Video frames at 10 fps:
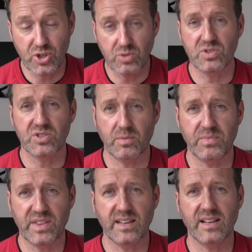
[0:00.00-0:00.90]
Do
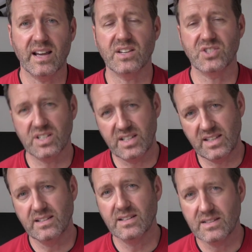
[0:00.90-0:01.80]
something.
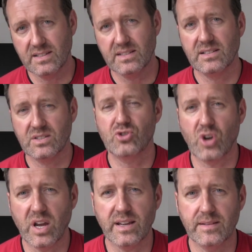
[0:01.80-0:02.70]
Actually
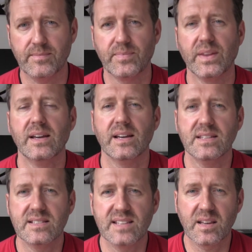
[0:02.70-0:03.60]
try it. And
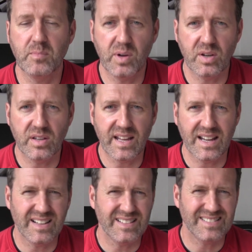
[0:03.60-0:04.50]
the second part of
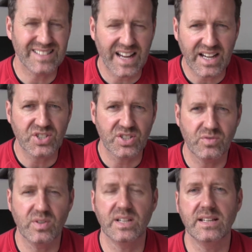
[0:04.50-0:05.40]
that action
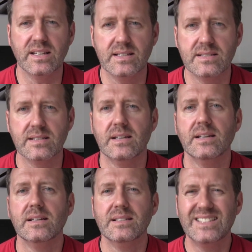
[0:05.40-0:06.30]
really is,
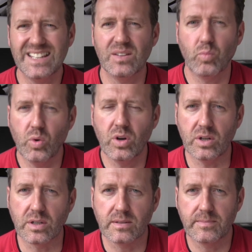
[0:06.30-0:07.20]
did it
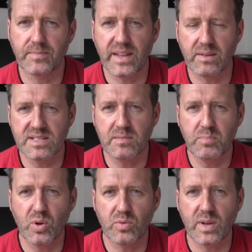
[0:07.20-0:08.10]
work? Now, it's
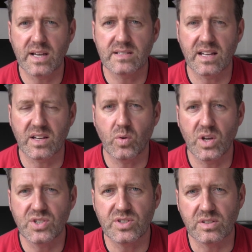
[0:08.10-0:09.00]
important we ask that
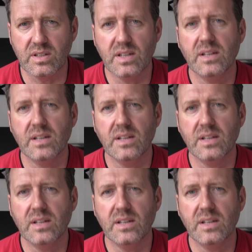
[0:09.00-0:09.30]
question.